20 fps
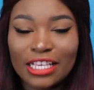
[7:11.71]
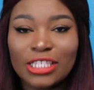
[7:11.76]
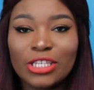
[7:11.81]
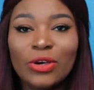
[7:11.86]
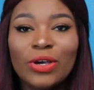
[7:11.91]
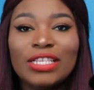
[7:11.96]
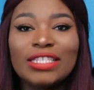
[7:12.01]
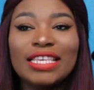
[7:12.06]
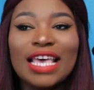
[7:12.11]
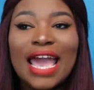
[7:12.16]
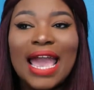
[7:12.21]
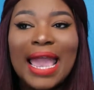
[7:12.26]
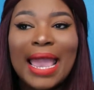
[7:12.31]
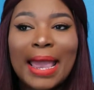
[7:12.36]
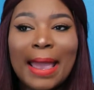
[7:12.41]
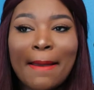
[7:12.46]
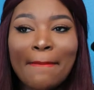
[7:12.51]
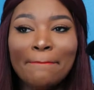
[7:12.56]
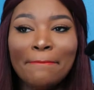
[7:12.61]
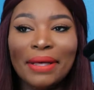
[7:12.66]
So it's
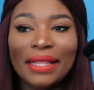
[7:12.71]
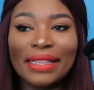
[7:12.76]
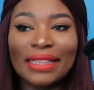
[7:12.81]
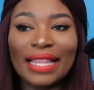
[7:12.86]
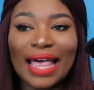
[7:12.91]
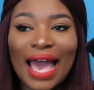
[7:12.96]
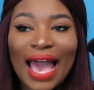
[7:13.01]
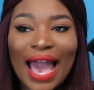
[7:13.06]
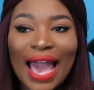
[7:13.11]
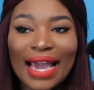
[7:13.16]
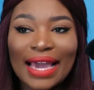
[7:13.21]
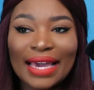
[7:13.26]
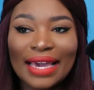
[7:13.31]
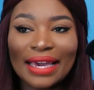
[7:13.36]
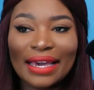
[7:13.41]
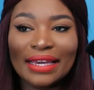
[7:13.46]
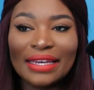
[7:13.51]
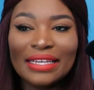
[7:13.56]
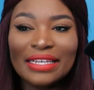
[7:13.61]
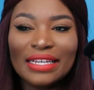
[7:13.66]
a
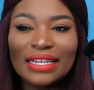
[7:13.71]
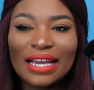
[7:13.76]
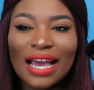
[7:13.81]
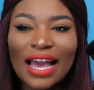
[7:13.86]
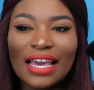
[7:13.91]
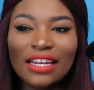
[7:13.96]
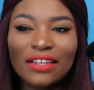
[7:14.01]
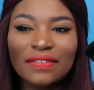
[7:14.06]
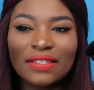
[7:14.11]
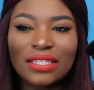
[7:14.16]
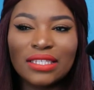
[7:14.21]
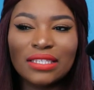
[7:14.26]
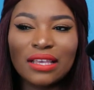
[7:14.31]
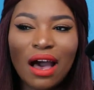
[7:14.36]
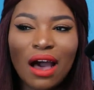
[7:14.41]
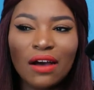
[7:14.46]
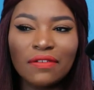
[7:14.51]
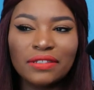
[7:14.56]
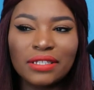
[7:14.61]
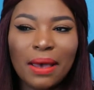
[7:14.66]
black, kind of
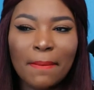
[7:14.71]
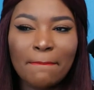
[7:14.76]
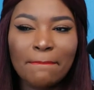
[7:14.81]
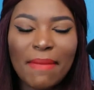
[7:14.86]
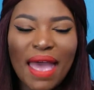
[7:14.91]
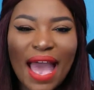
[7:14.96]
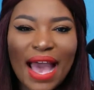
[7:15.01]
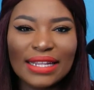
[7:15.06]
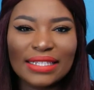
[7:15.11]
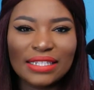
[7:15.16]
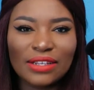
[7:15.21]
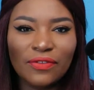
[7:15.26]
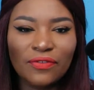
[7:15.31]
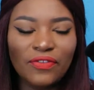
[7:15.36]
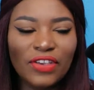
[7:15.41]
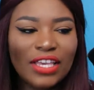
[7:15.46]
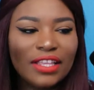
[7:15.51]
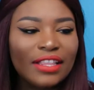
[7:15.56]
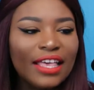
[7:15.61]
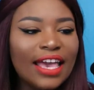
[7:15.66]
soft matte
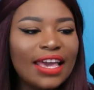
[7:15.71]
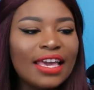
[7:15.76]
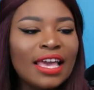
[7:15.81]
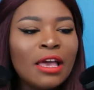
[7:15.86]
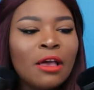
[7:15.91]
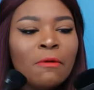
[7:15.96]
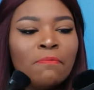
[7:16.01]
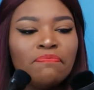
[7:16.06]
feeling,